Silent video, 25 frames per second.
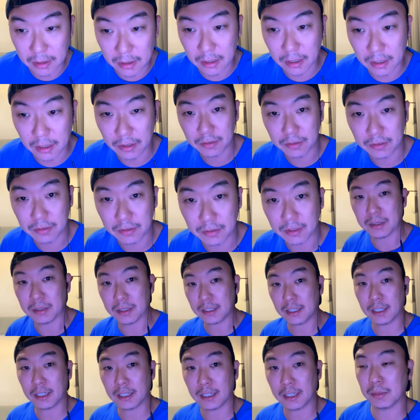loved it when it
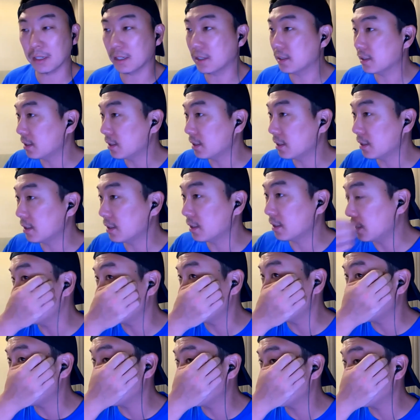came out. And
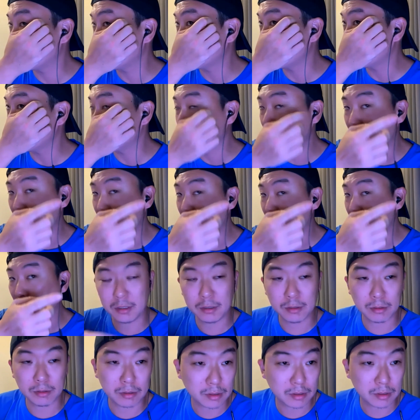remember,
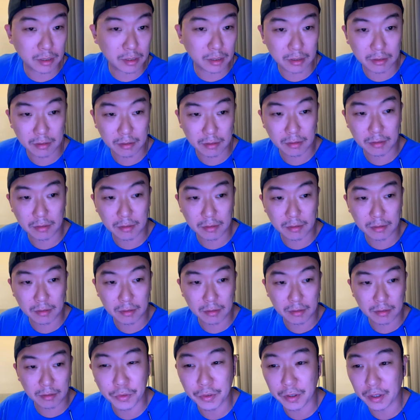this was like
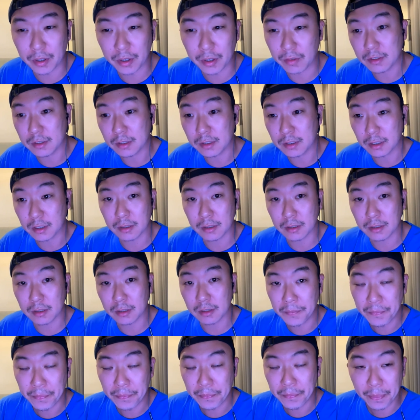4 or 5 years ago.
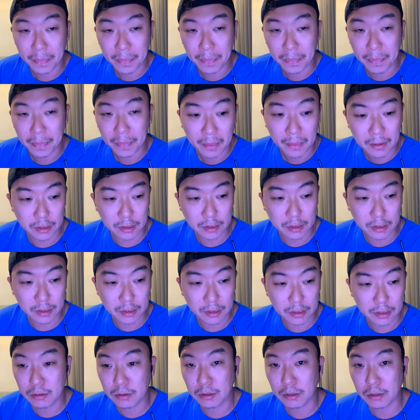
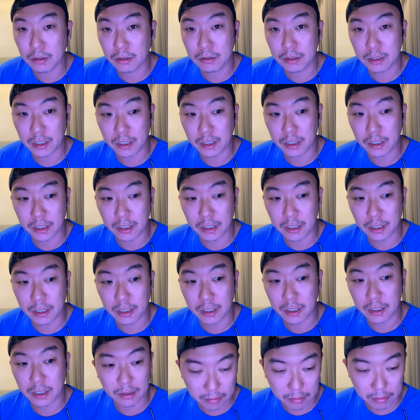Go check out
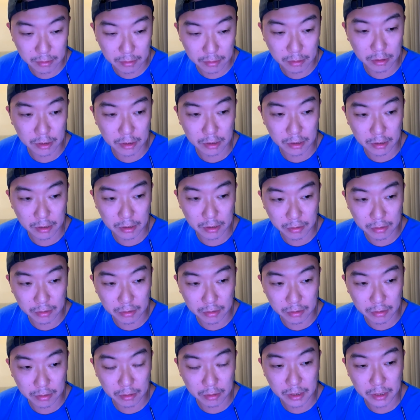Christoph's
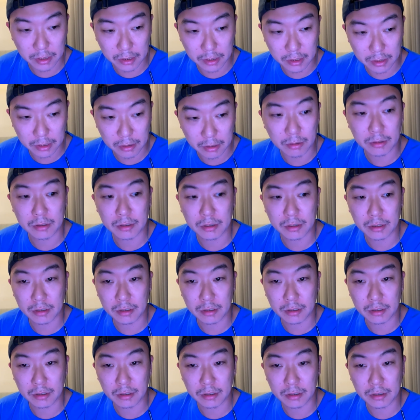work, and
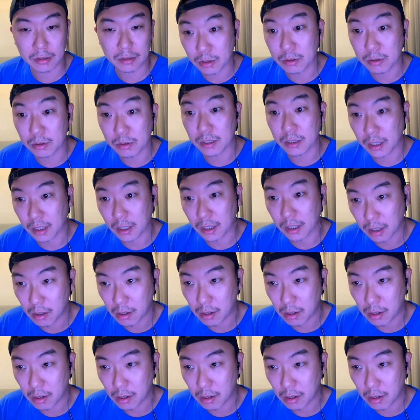also go check out